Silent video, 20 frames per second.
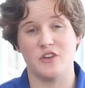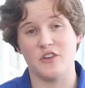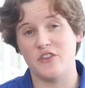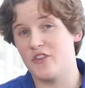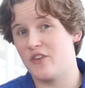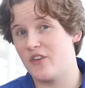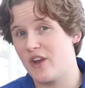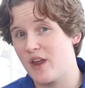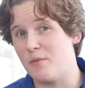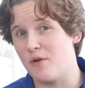
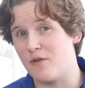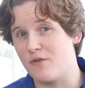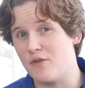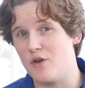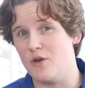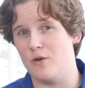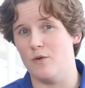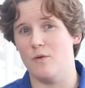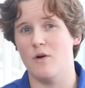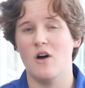just to name a
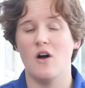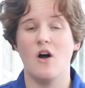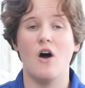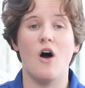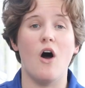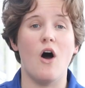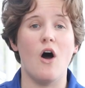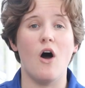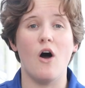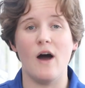few,
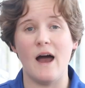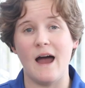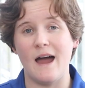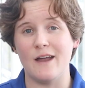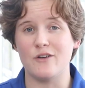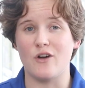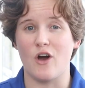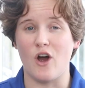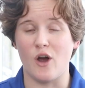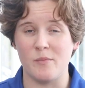all
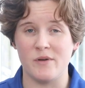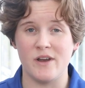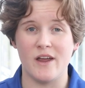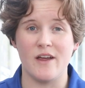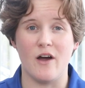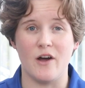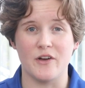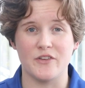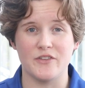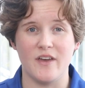add carbon
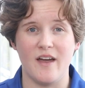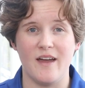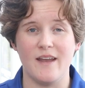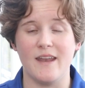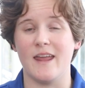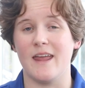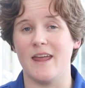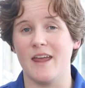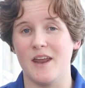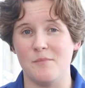dioxide
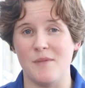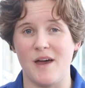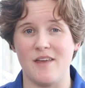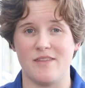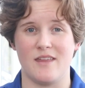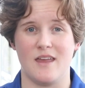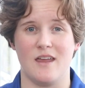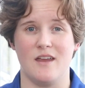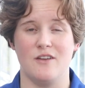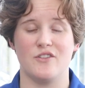and
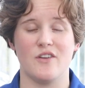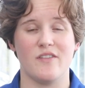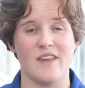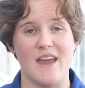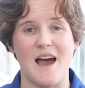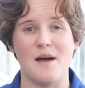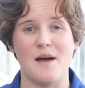methane to the